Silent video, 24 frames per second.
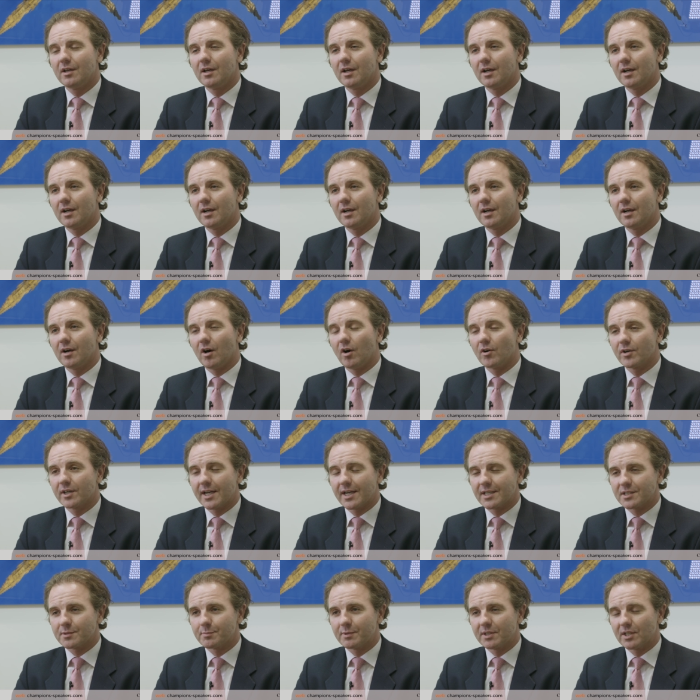uh, on an
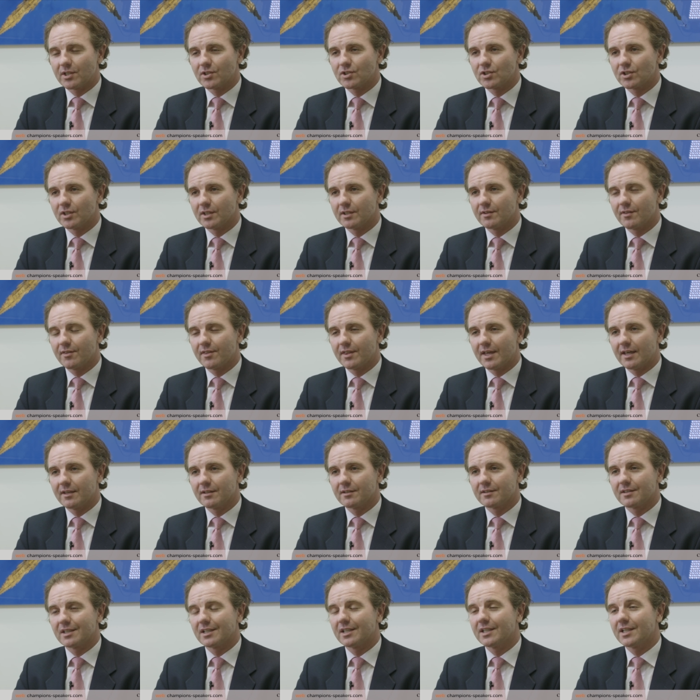expedition, then
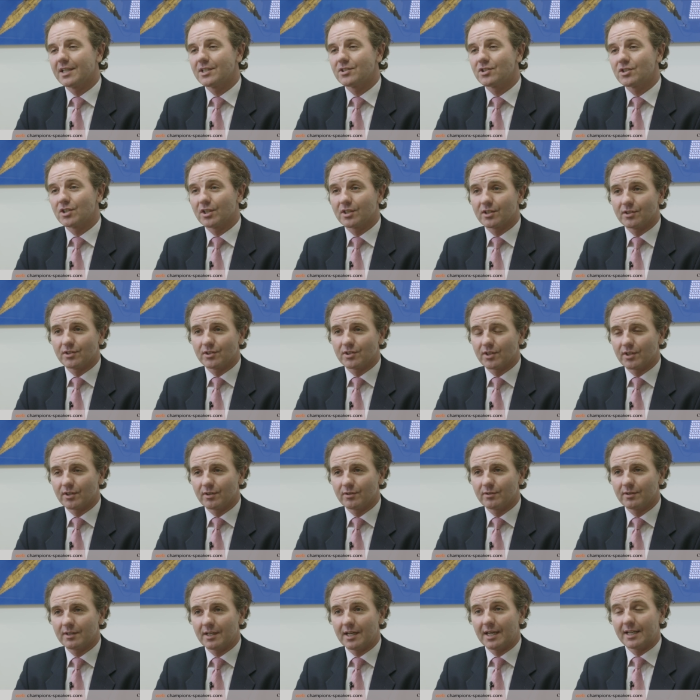the least you can
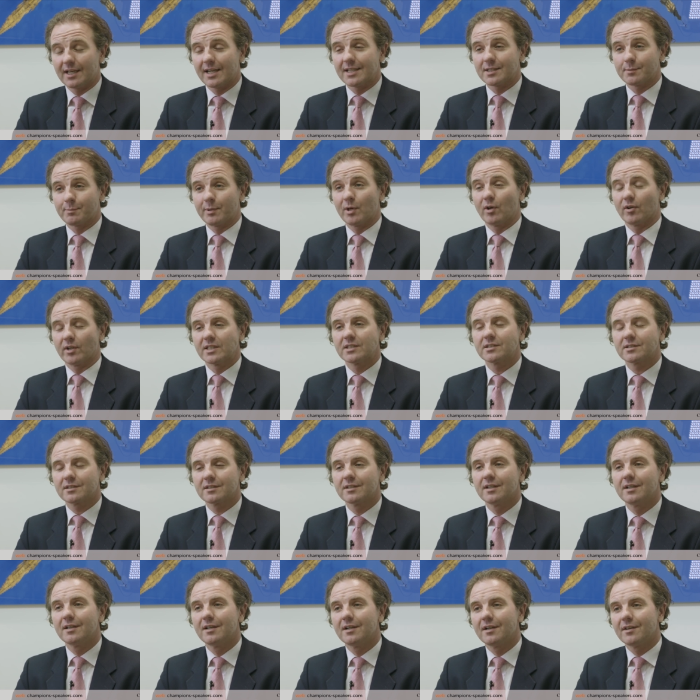do, and let's be honest,
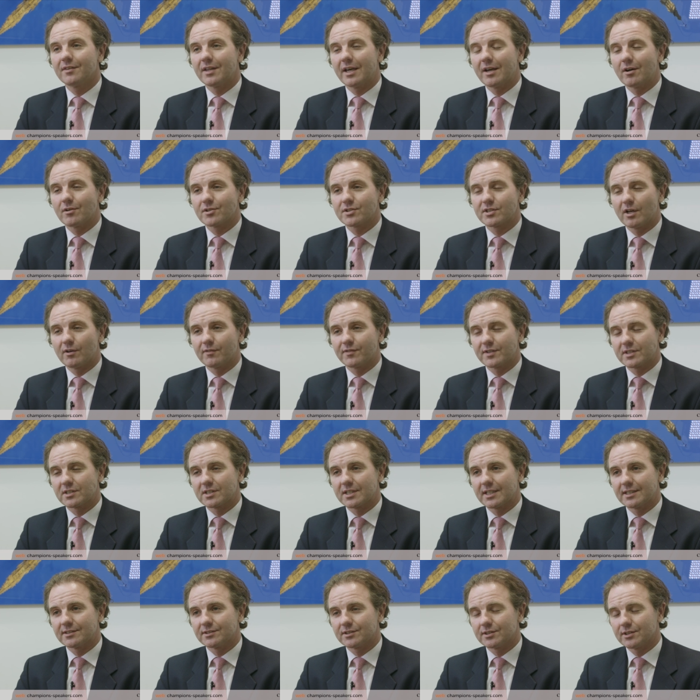they are selfish
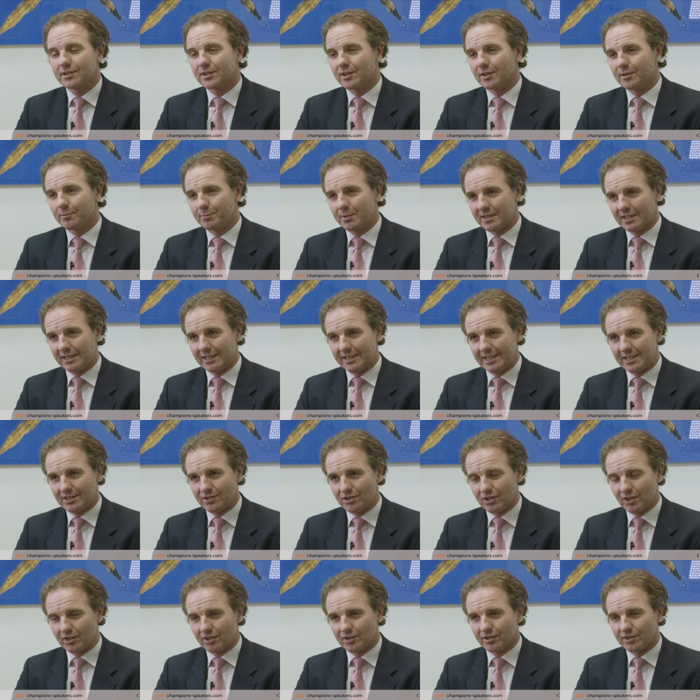things to do, but the
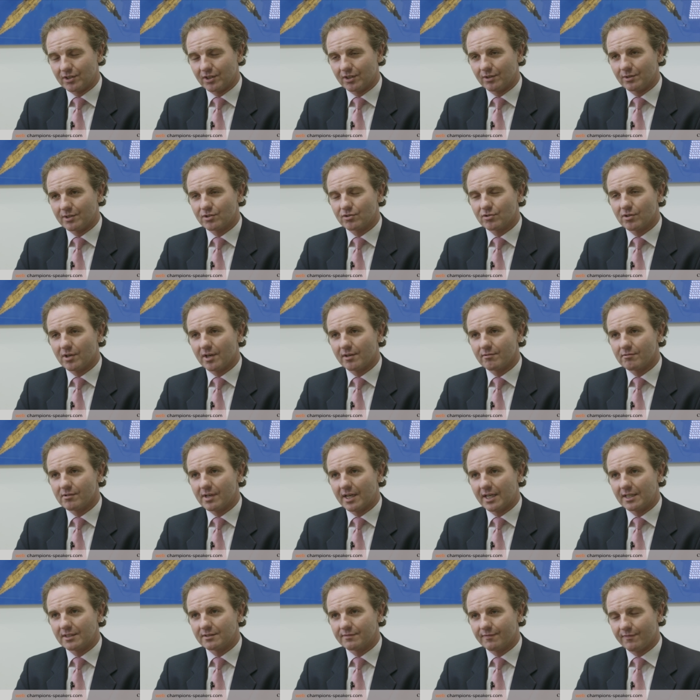least you can do is try and
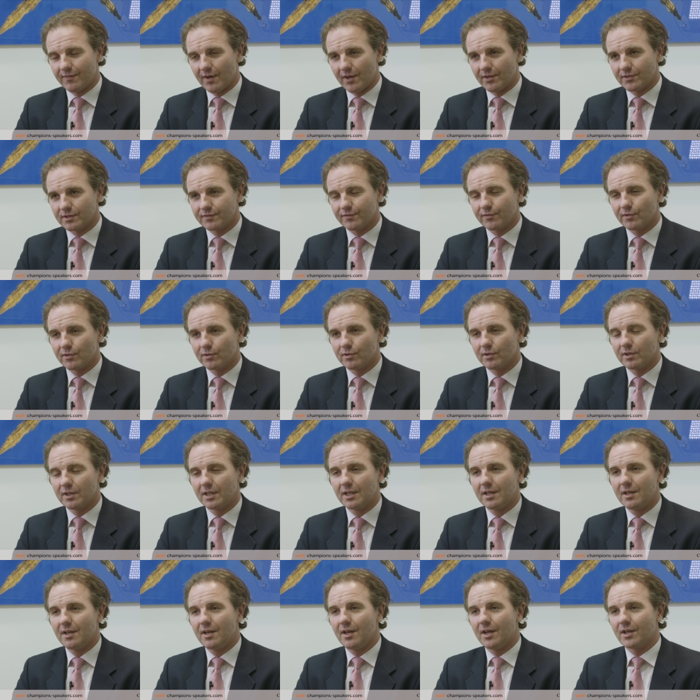raise funds for
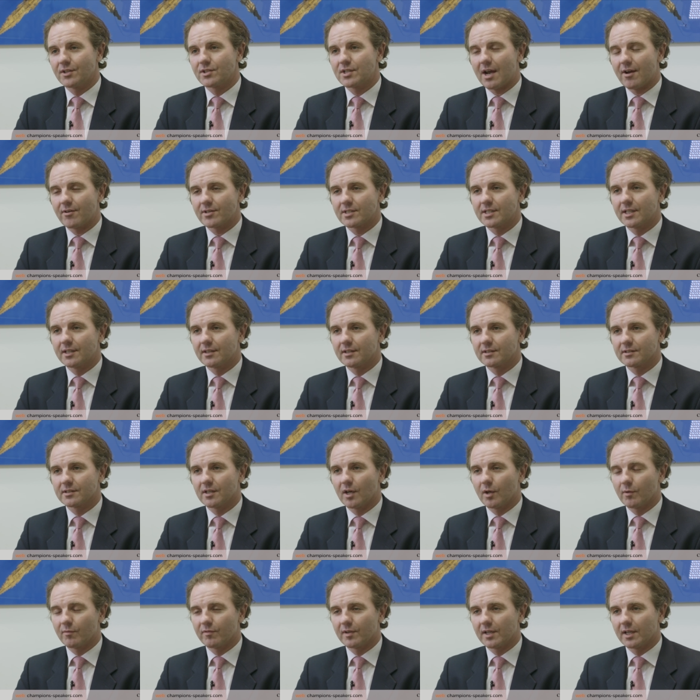a charity that's
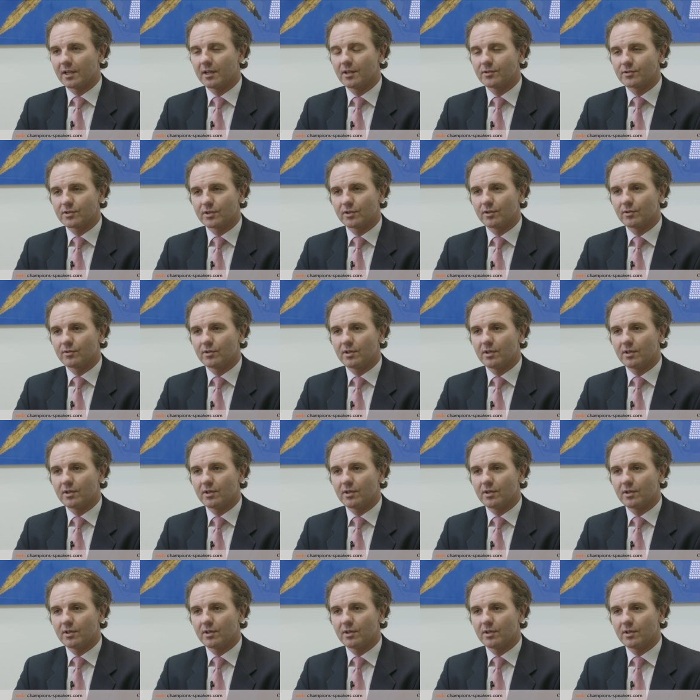hopefully close to your